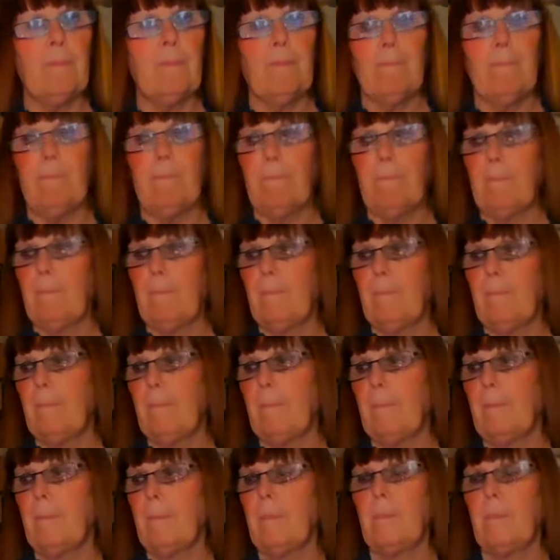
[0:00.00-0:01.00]

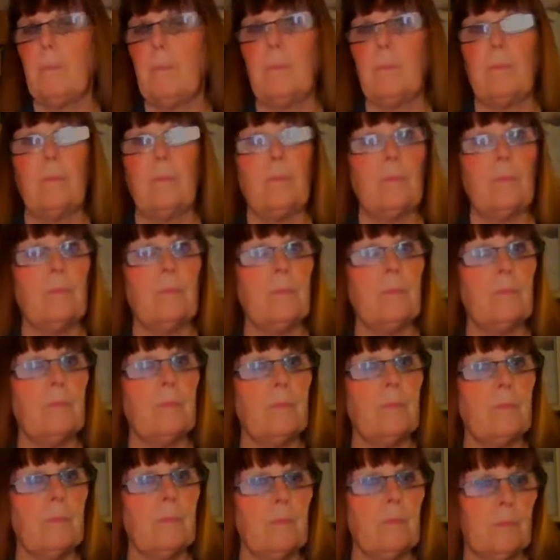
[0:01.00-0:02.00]

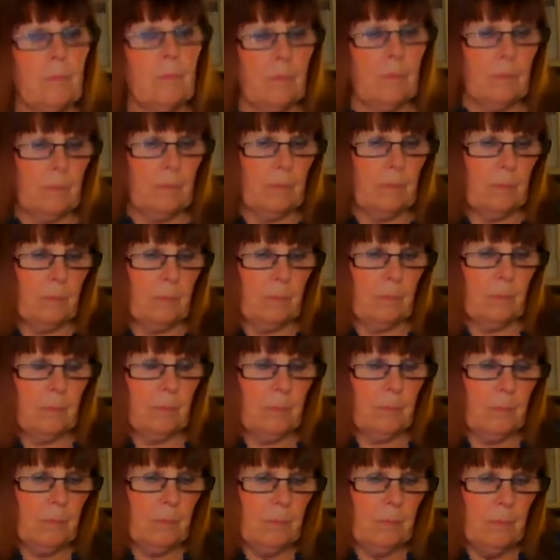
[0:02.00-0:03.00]

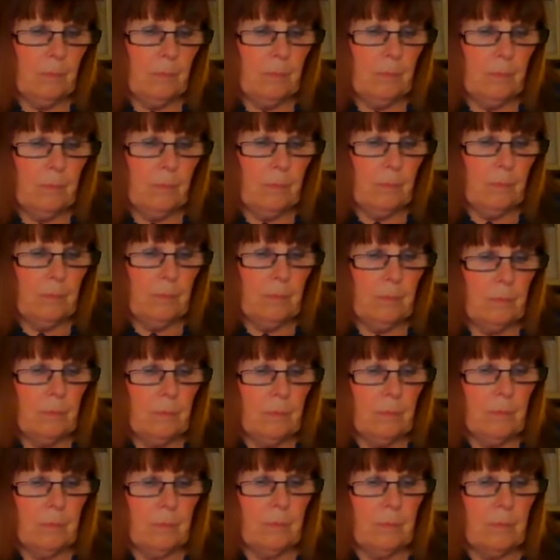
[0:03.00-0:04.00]

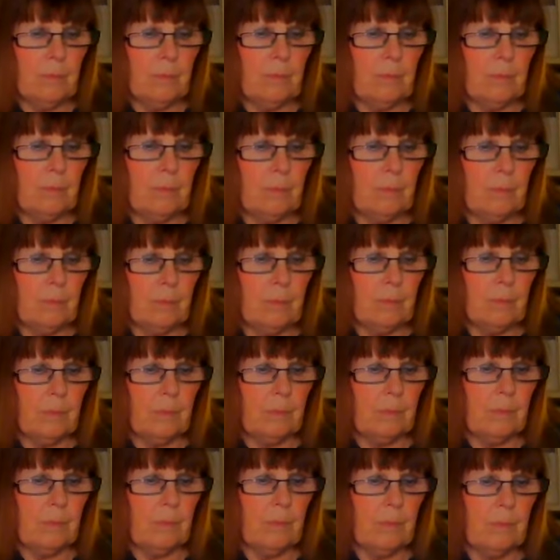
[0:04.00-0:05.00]

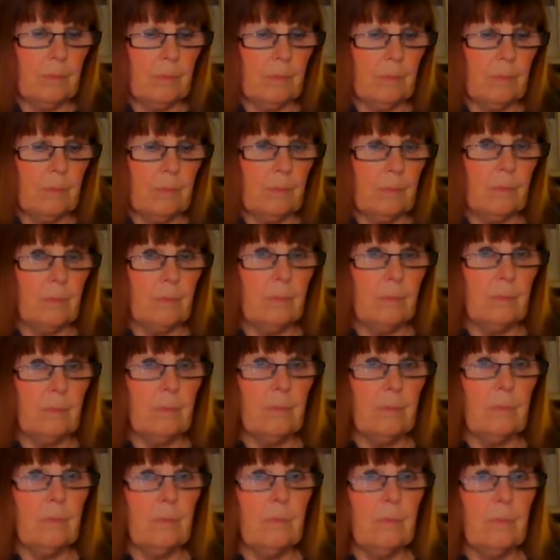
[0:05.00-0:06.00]

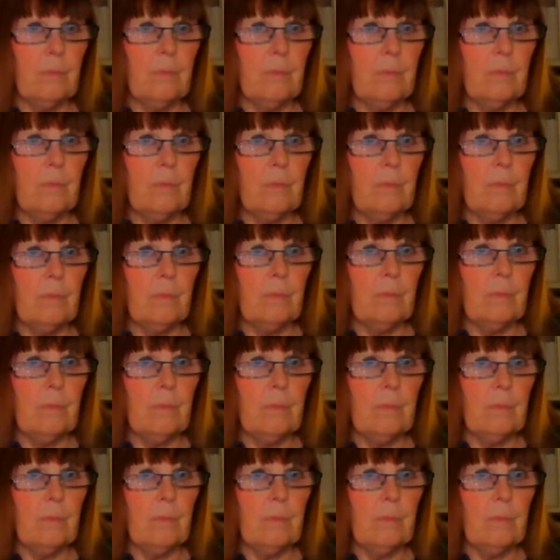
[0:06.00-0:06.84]
(silence)